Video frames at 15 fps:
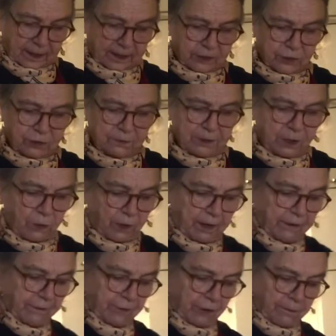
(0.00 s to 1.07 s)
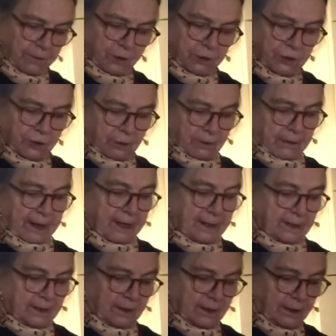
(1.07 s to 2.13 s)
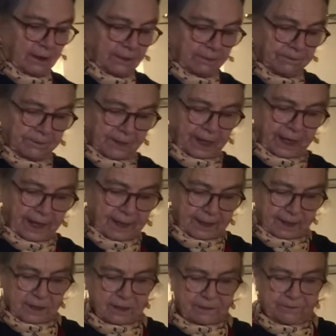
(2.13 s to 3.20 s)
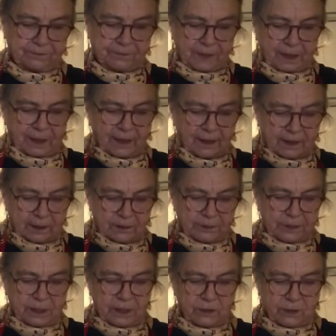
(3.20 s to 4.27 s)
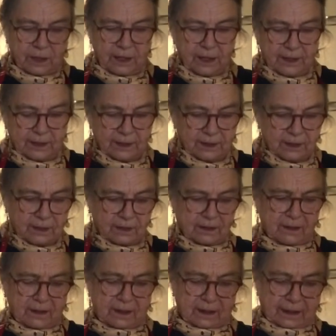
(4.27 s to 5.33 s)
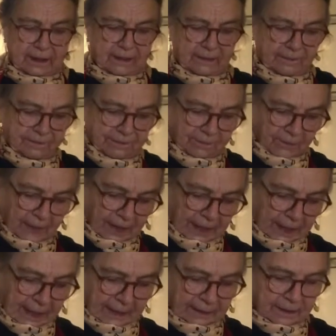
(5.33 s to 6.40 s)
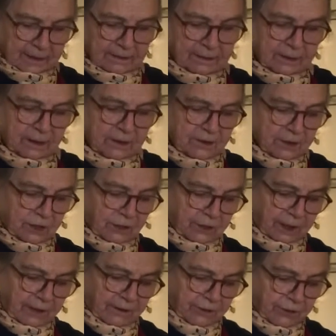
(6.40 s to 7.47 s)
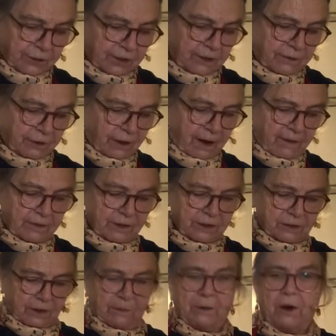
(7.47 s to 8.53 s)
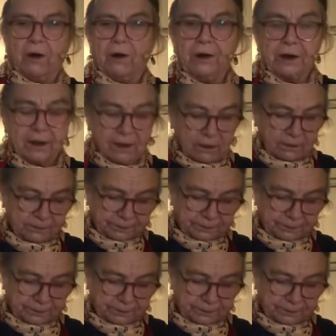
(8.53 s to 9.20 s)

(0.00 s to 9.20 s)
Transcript: It should be quite firm because you're going to make little cakes, like little potato cakes. And it is great if you're having sort of a party